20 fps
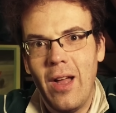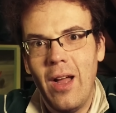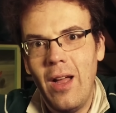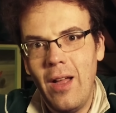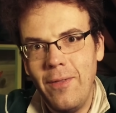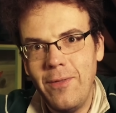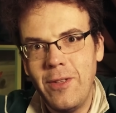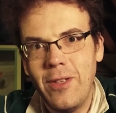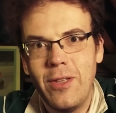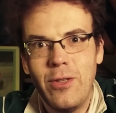
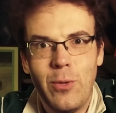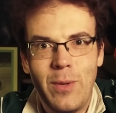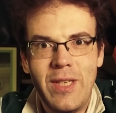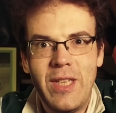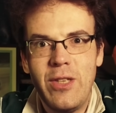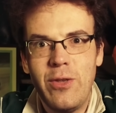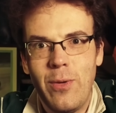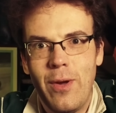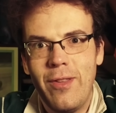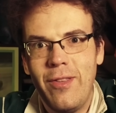after the
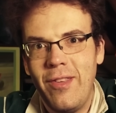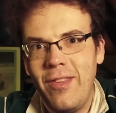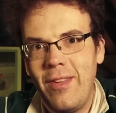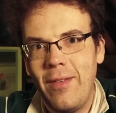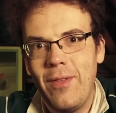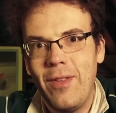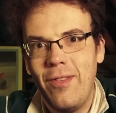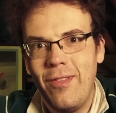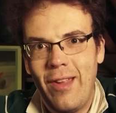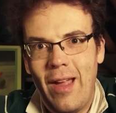
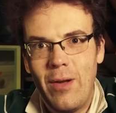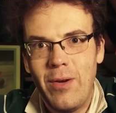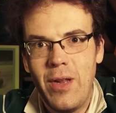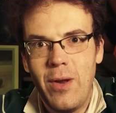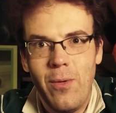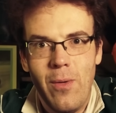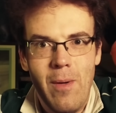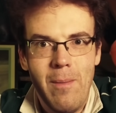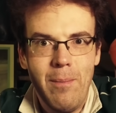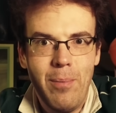2027 Saudi
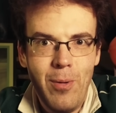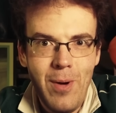Grand